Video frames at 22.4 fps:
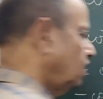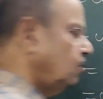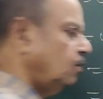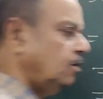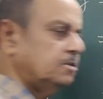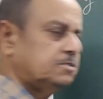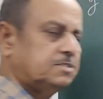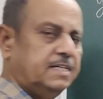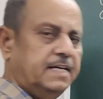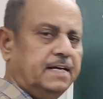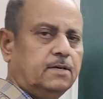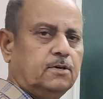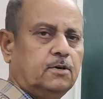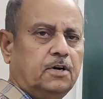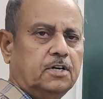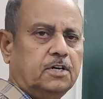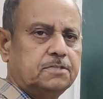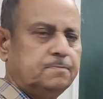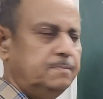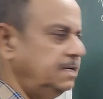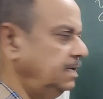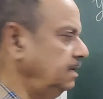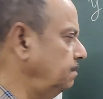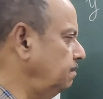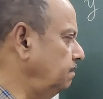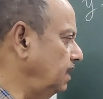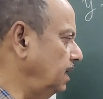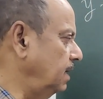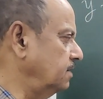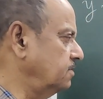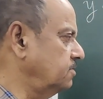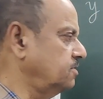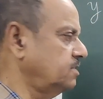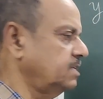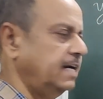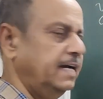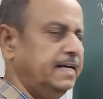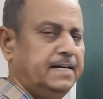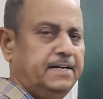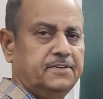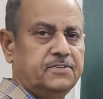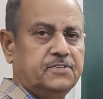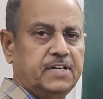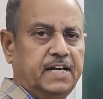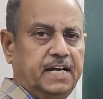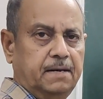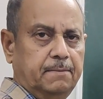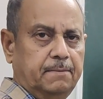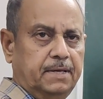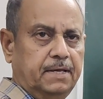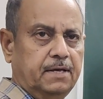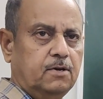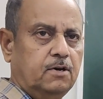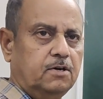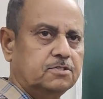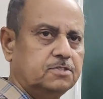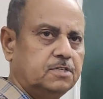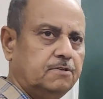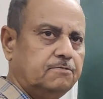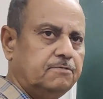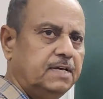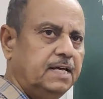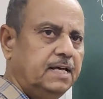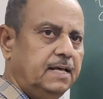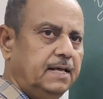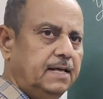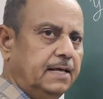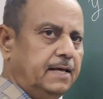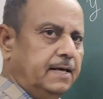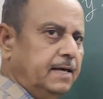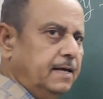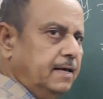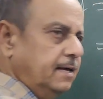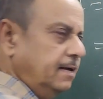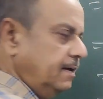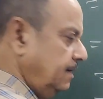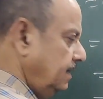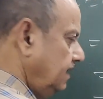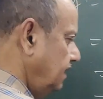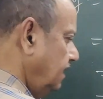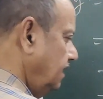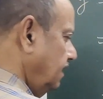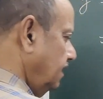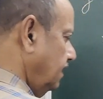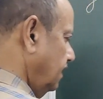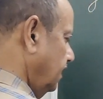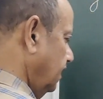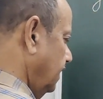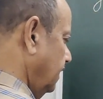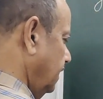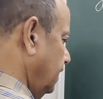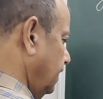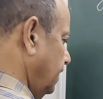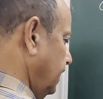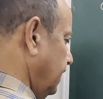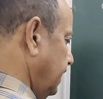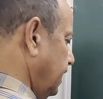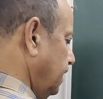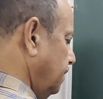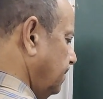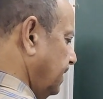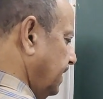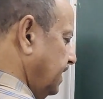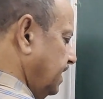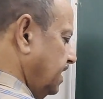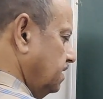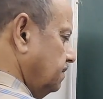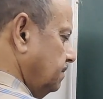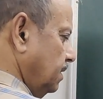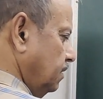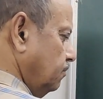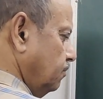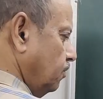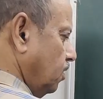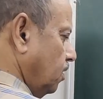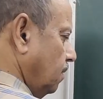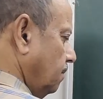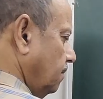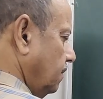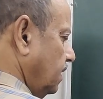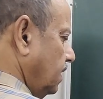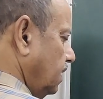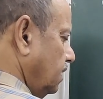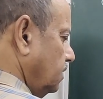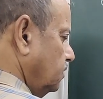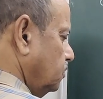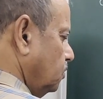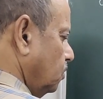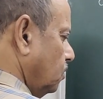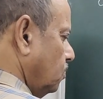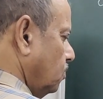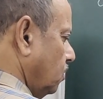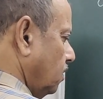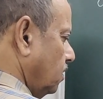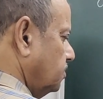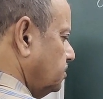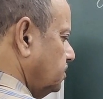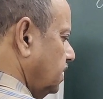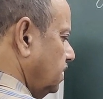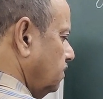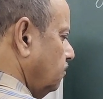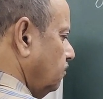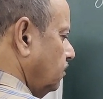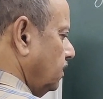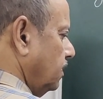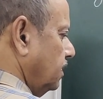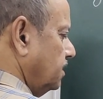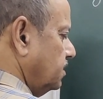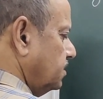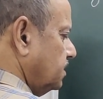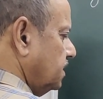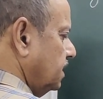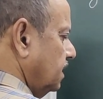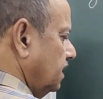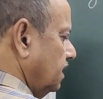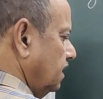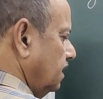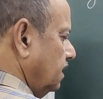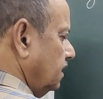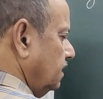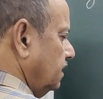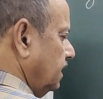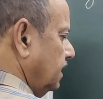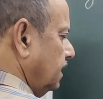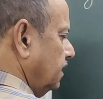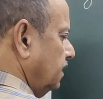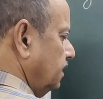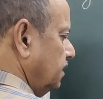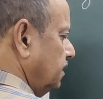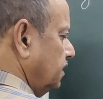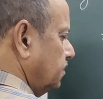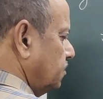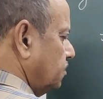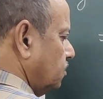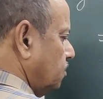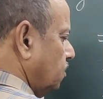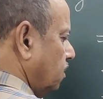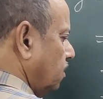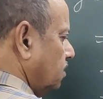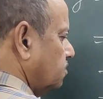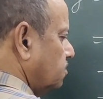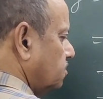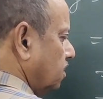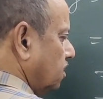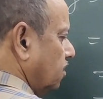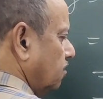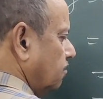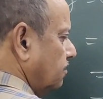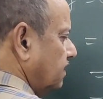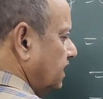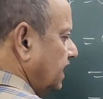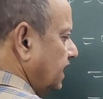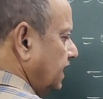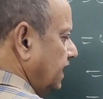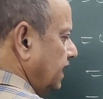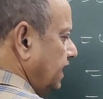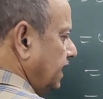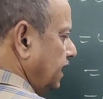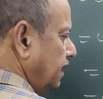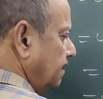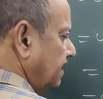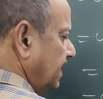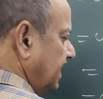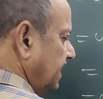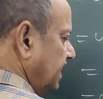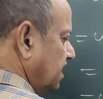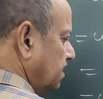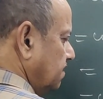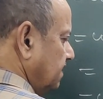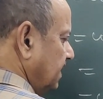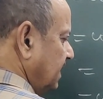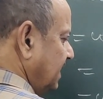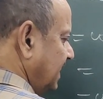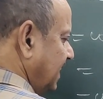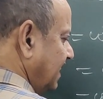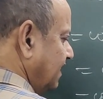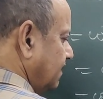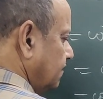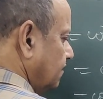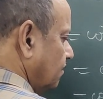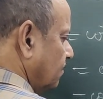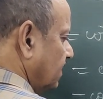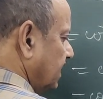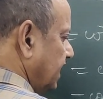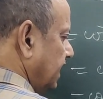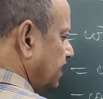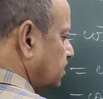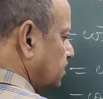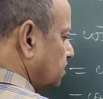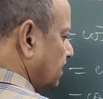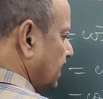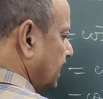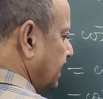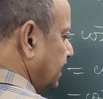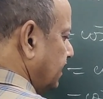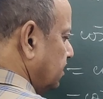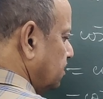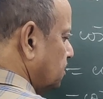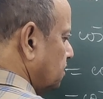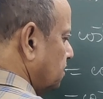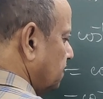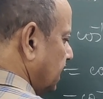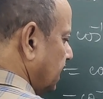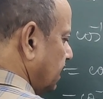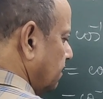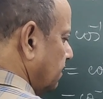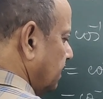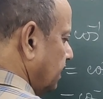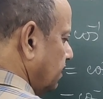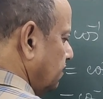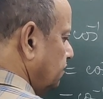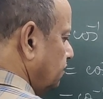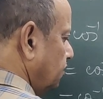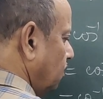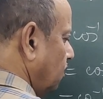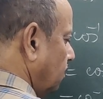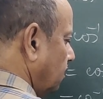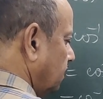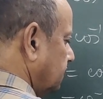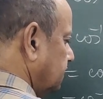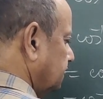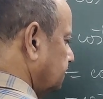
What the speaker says: Cos a cos b plus sin a sin b. Cos of a minus b form. So cos inverse, then it is cos of a minus b, that is x minus pi by 4.